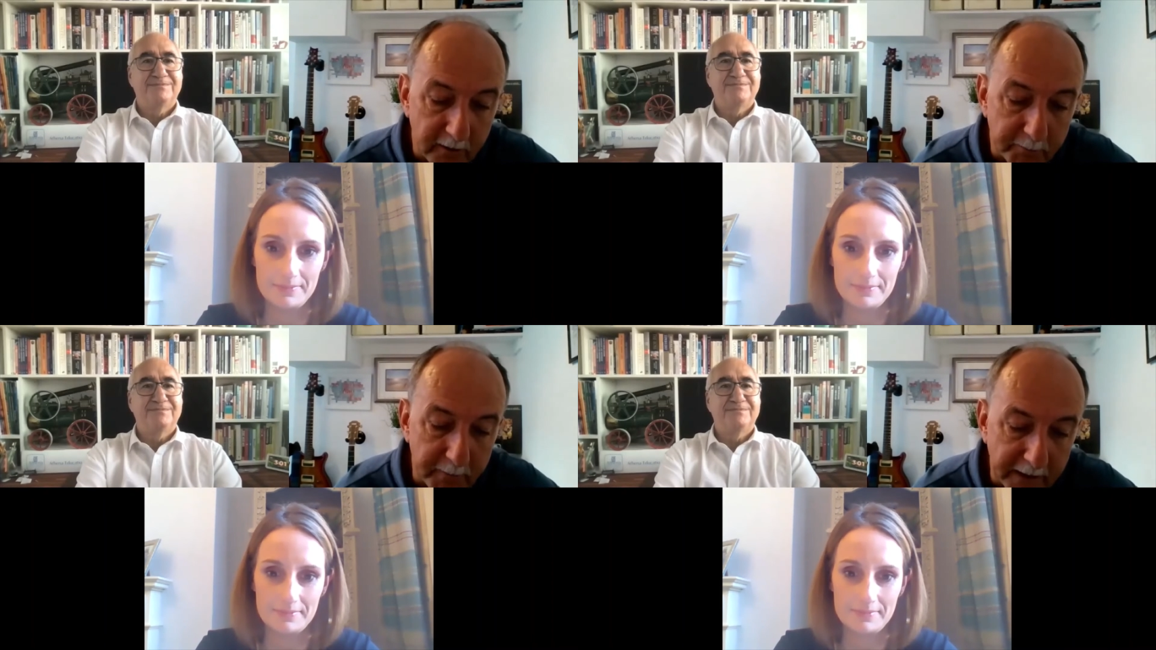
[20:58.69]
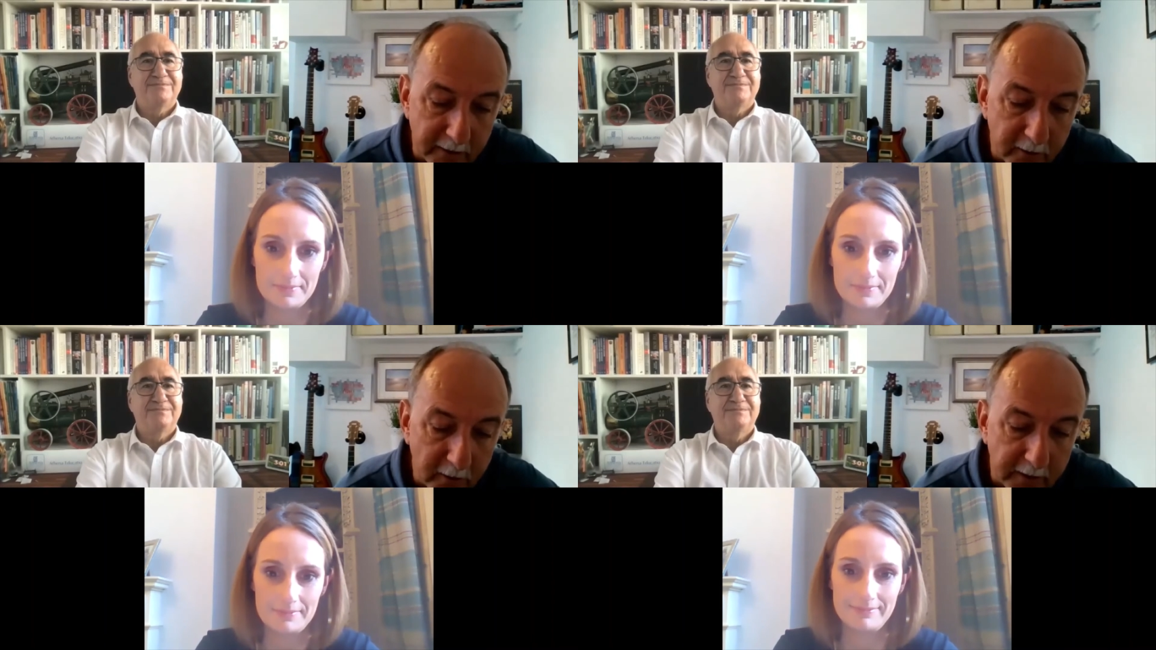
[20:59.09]

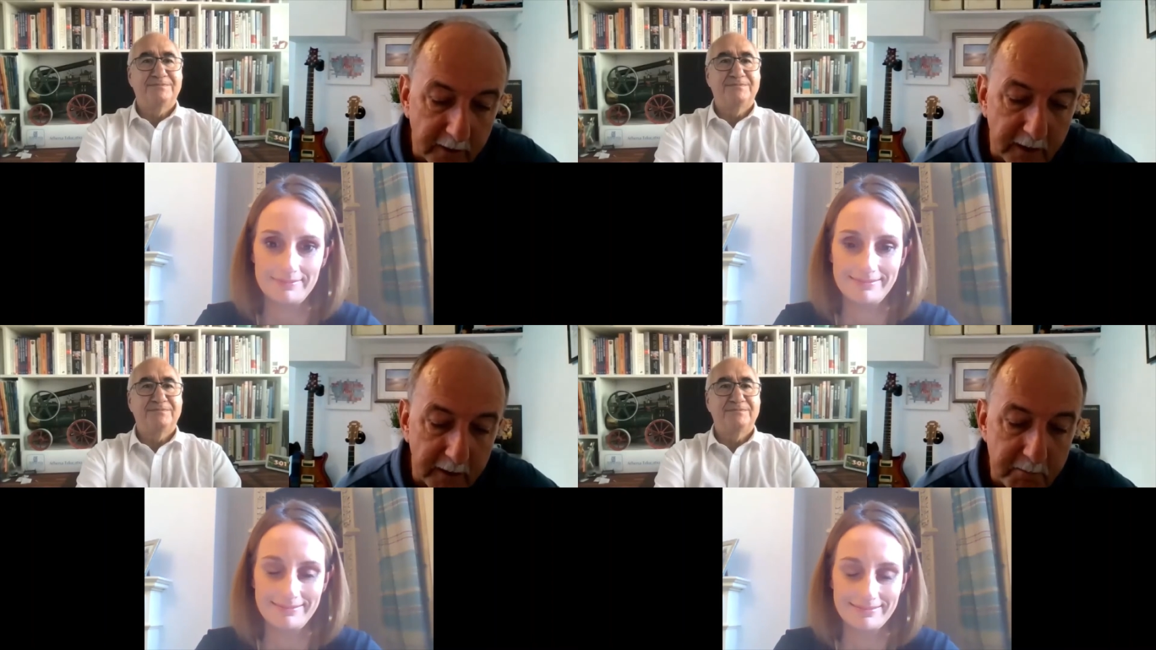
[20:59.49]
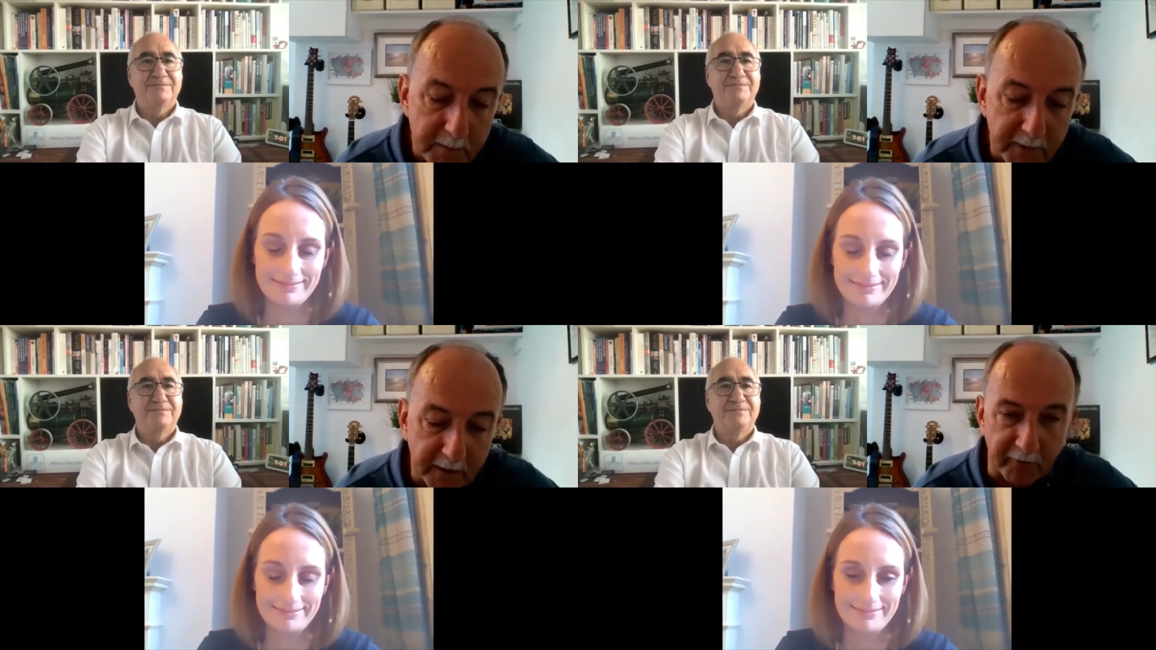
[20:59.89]
Speaker 1: pedagogue
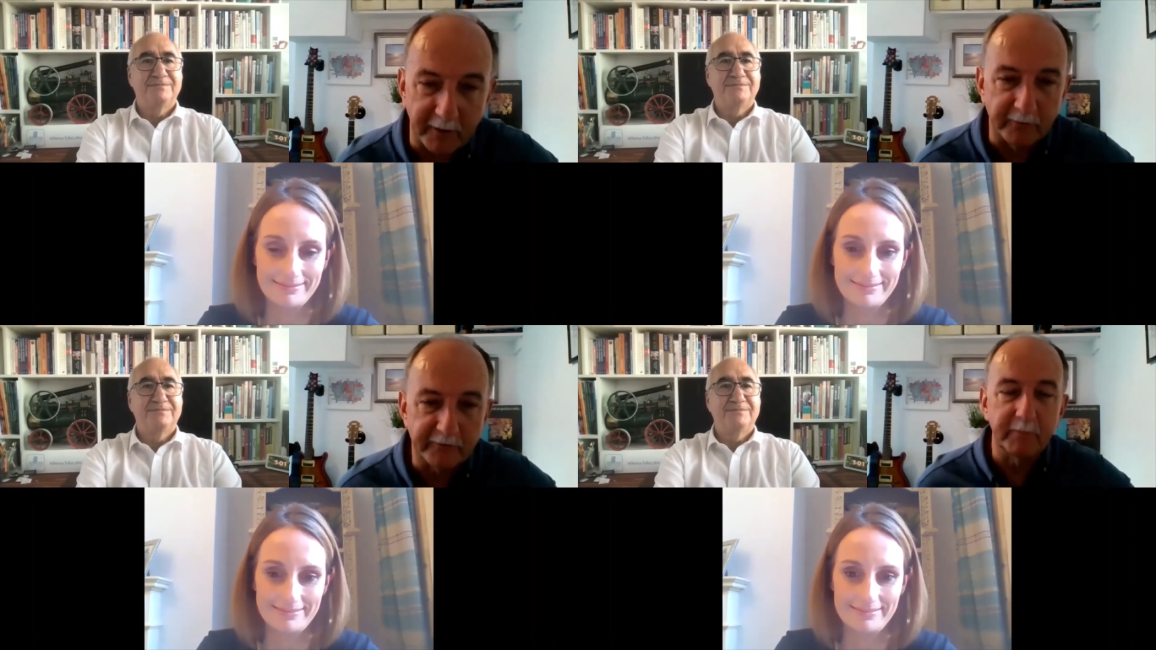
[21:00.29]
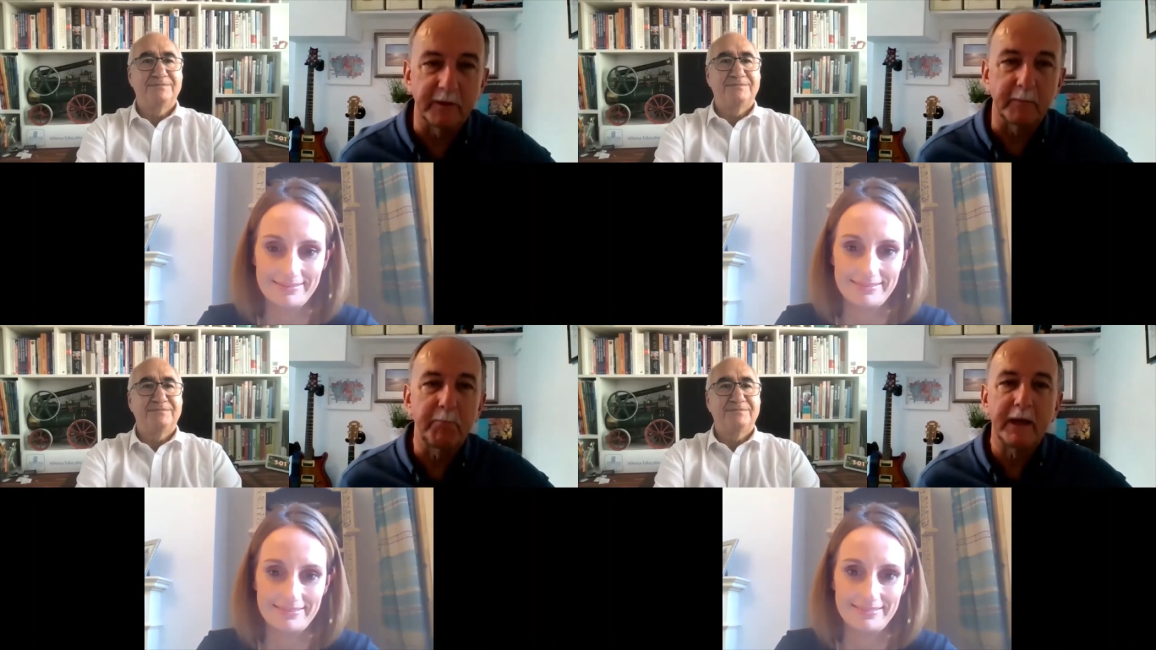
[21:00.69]
mimicry or
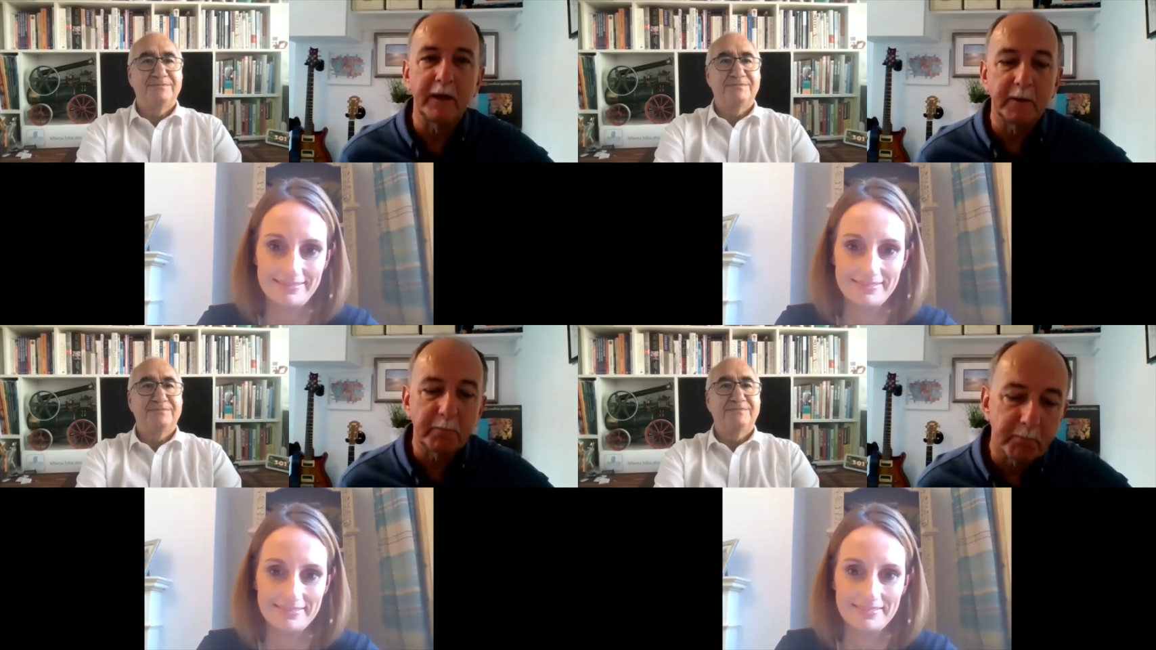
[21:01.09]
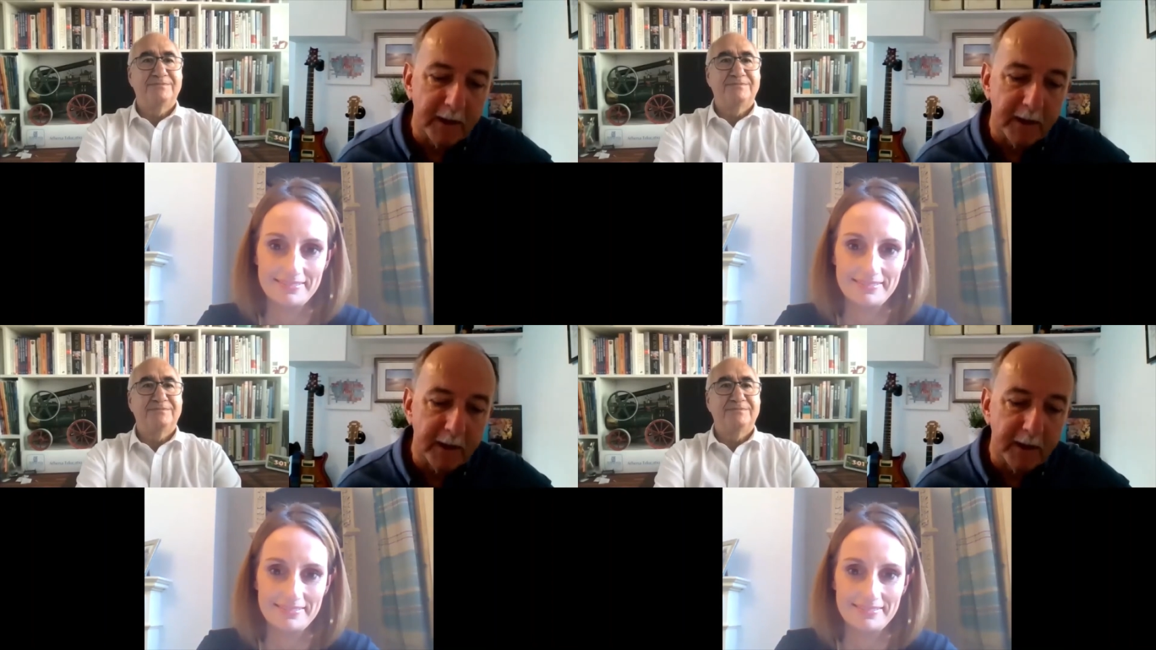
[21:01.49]
something pedag-